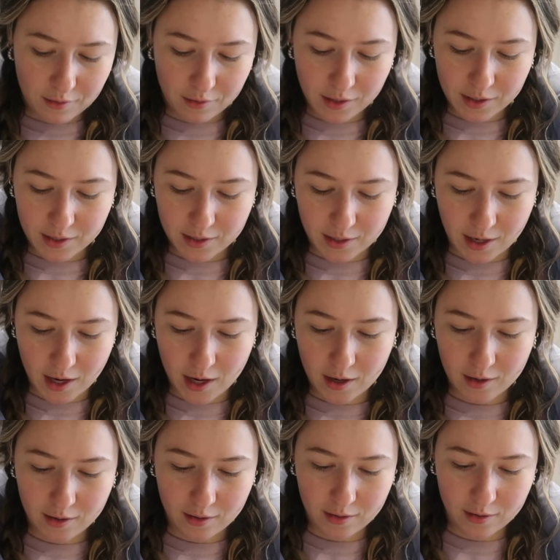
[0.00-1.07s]
let's see.
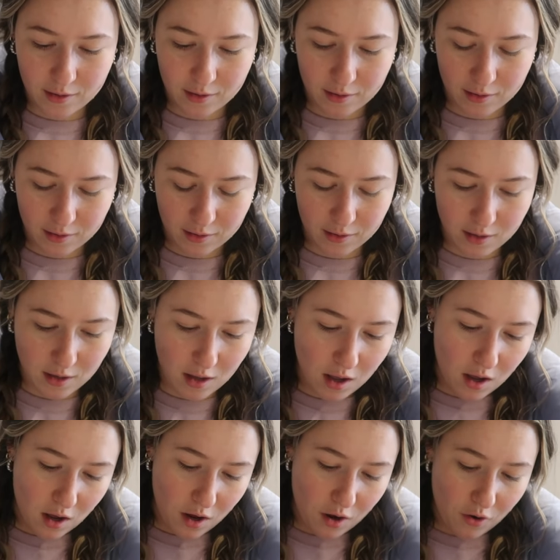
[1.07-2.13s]

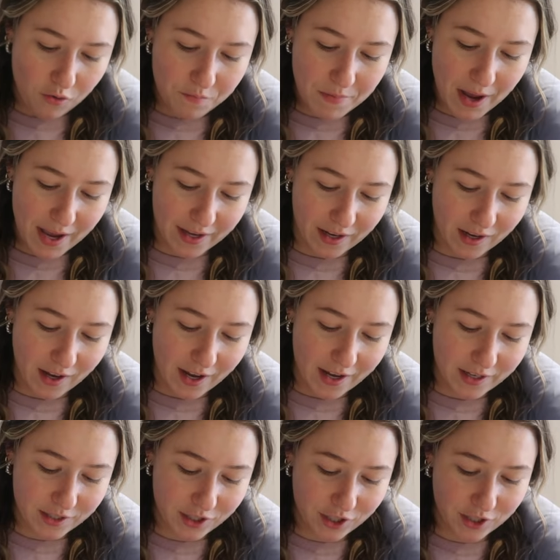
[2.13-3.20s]
Oh my
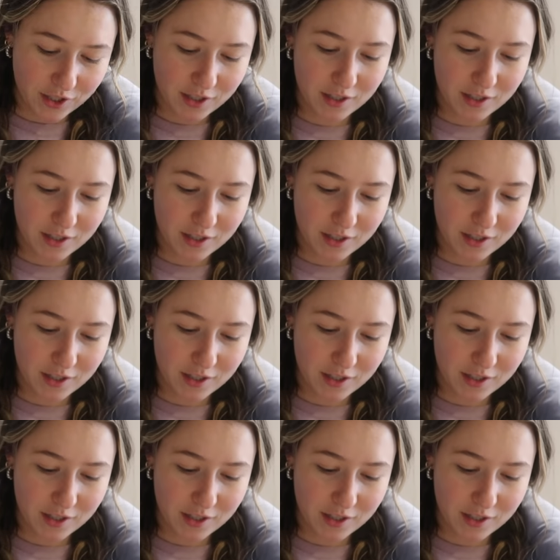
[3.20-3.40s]
gosh.